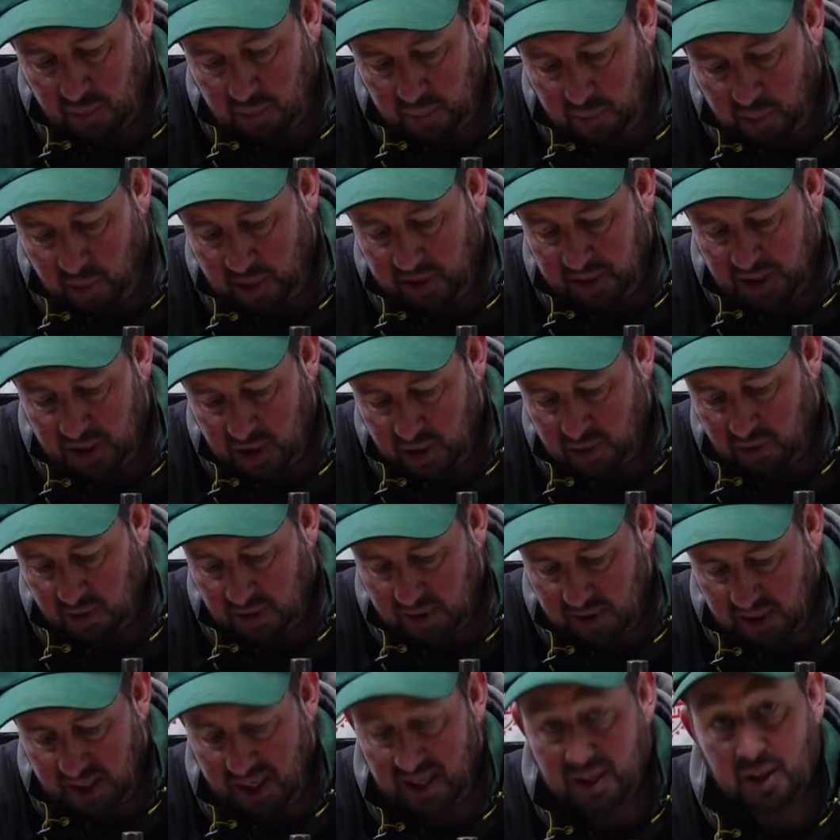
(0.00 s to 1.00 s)
putting this one
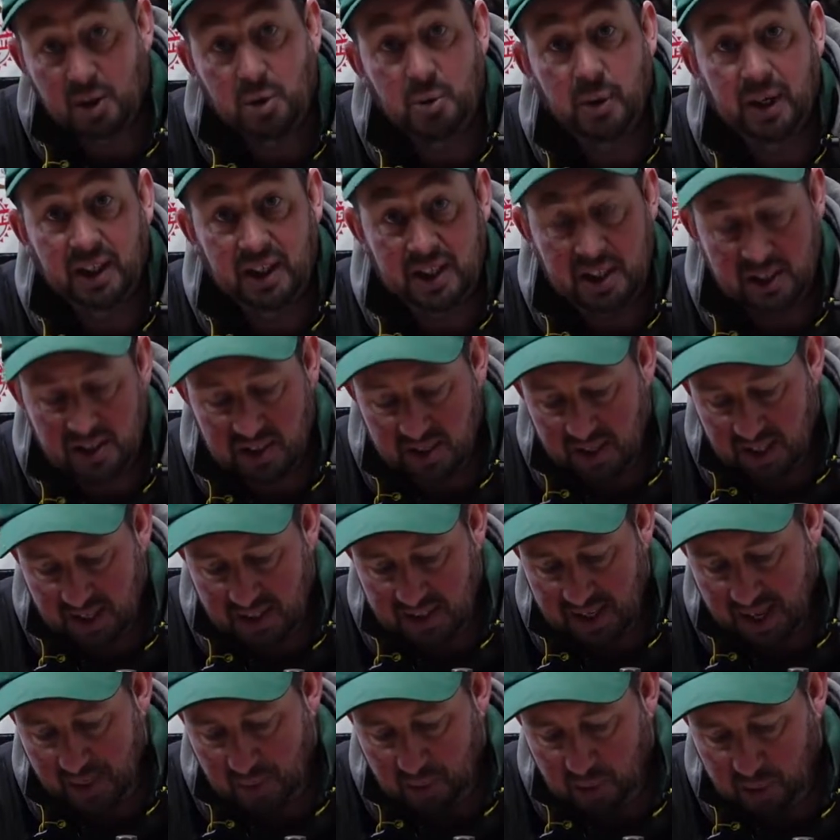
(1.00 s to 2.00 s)
together quickly as an
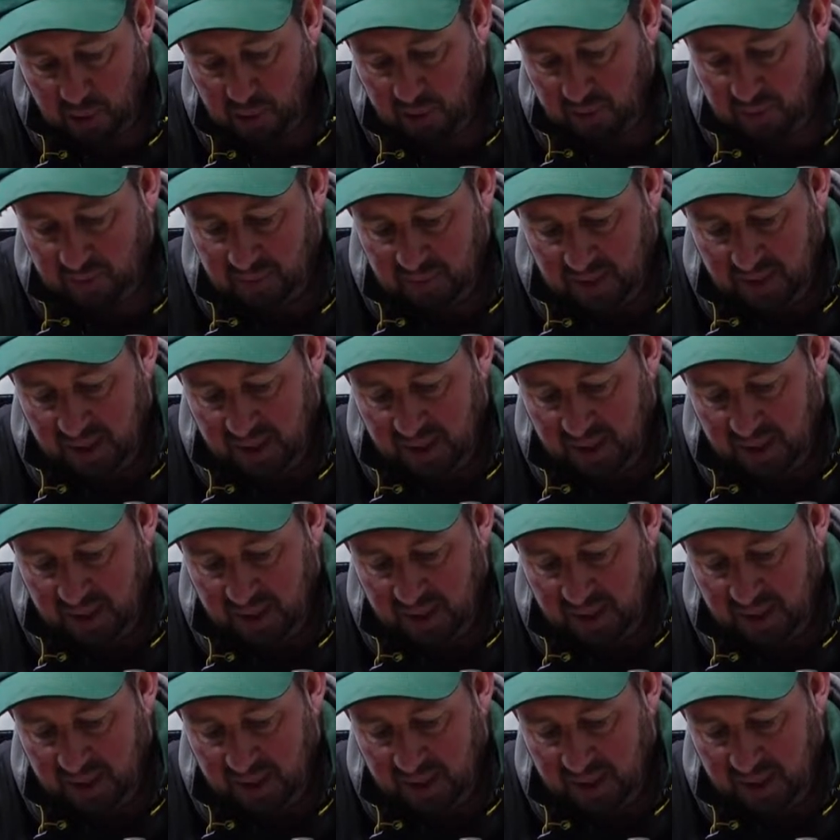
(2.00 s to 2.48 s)
example.